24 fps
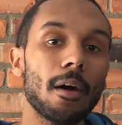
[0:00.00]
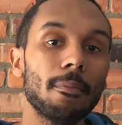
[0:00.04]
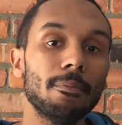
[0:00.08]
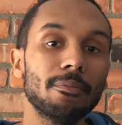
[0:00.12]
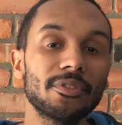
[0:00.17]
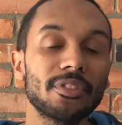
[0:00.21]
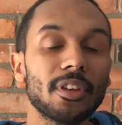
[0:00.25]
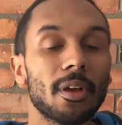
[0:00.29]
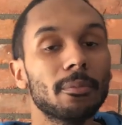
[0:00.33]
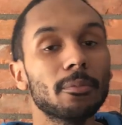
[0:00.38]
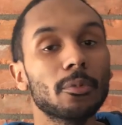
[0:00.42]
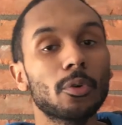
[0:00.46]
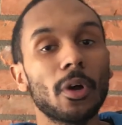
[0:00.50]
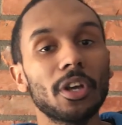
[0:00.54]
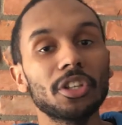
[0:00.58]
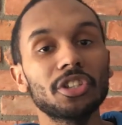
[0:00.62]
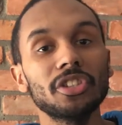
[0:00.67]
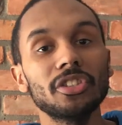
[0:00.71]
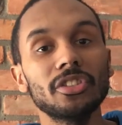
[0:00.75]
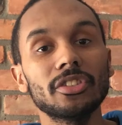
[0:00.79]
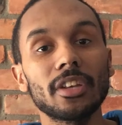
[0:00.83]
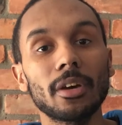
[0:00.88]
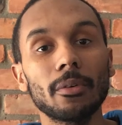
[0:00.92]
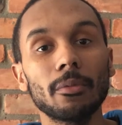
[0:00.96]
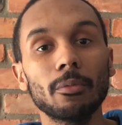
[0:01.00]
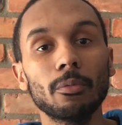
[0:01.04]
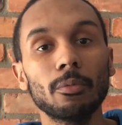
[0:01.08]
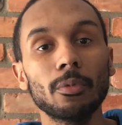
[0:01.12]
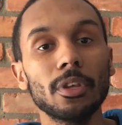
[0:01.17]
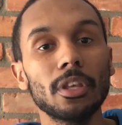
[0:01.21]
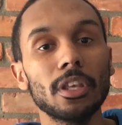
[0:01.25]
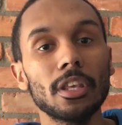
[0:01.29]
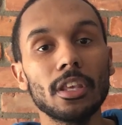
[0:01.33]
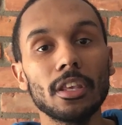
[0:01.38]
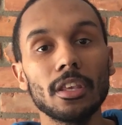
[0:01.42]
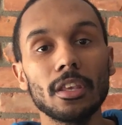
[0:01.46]
Some questions that
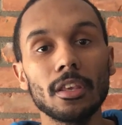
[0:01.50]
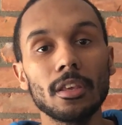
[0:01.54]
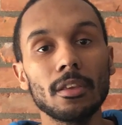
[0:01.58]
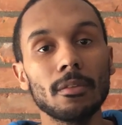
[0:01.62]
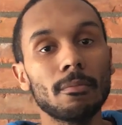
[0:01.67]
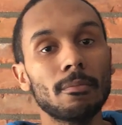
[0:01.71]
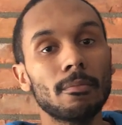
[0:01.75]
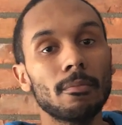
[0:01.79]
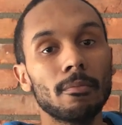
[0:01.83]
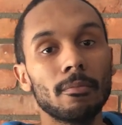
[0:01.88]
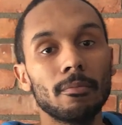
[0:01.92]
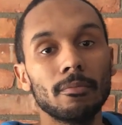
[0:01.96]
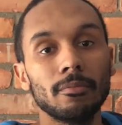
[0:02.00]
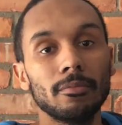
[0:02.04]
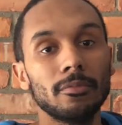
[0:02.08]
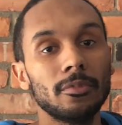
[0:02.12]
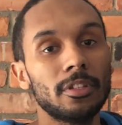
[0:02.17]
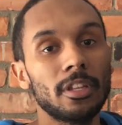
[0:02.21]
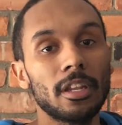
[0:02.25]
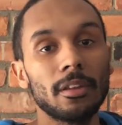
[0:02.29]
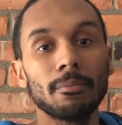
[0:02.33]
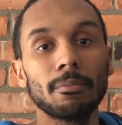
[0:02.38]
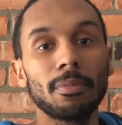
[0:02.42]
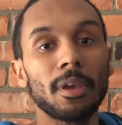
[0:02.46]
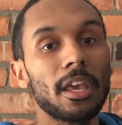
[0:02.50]
we didn't